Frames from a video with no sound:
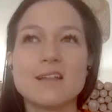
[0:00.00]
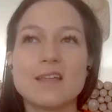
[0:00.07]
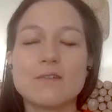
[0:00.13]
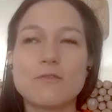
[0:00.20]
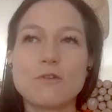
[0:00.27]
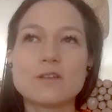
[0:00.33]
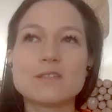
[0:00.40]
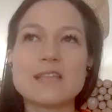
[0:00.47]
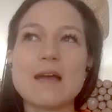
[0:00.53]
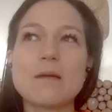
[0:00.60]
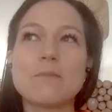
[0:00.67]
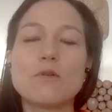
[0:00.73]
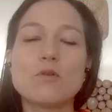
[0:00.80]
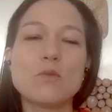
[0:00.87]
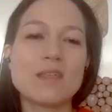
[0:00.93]
Like, for
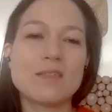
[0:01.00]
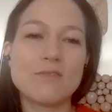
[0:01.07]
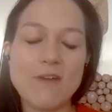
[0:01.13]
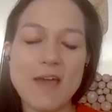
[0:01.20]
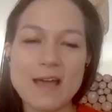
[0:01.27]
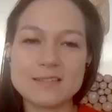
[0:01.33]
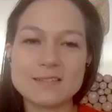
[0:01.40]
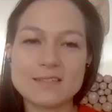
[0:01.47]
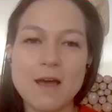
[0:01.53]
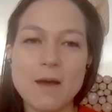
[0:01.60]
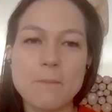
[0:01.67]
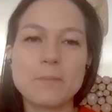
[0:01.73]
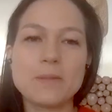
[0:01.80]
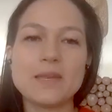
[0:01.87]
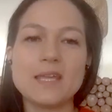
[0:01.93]
example, with Fast
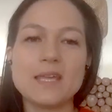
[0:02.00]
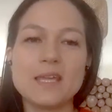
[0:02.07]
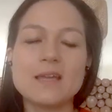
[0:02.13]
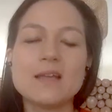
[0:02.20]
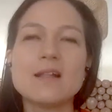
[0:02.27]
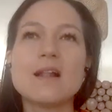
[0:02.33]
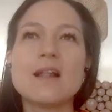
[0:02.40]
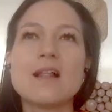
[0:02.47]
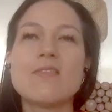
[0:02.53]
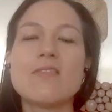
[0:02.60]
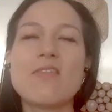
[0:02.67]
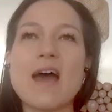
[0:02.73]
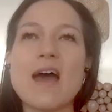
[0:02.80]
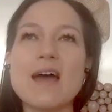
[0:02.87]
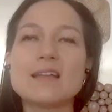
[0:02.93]
Company,
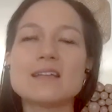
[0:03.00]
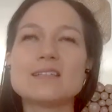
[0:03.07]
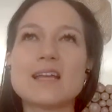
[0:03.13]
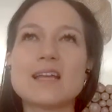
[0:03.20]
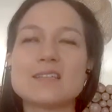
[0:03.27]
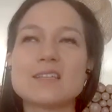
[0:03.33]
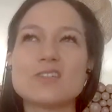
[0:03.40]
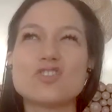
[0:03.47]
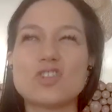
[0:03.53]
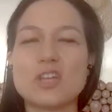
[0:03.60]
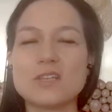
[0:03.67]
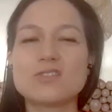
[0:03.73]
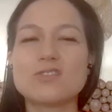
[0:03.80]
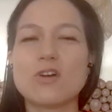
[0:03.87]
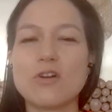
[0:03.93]
that doesn't
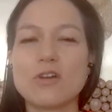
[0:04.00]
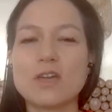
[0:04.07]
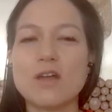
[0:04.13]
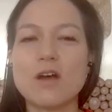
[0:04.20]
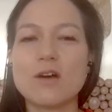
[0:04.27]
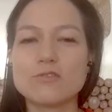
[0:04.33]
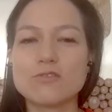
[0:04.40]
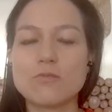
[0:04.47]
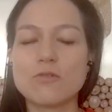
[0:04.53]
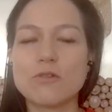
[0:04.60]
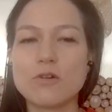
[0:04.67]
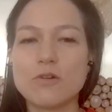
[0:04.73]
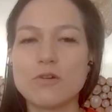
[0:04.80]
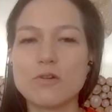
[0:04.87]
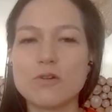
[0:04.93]
just target
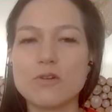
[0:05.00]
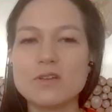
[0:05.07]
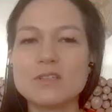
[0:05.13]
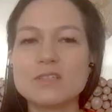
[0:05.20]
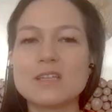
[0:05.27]
entrepreneurs.